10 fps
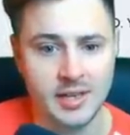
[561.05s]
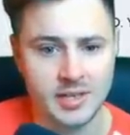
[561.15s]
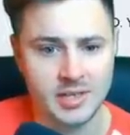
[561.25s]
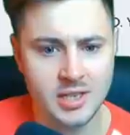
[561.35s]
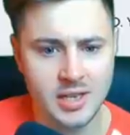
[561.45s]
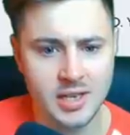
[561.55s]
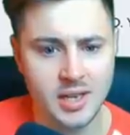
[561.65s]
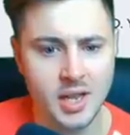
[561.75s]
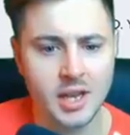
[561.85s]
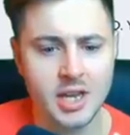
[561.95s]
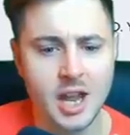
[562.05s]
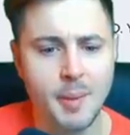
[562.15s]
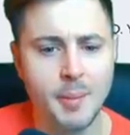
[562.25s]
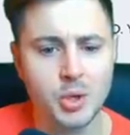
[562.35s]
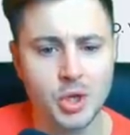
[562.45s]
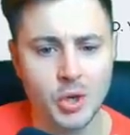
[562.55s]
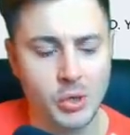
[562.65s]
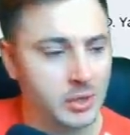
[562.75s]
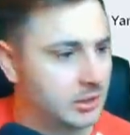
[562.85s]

C D Yamamoto.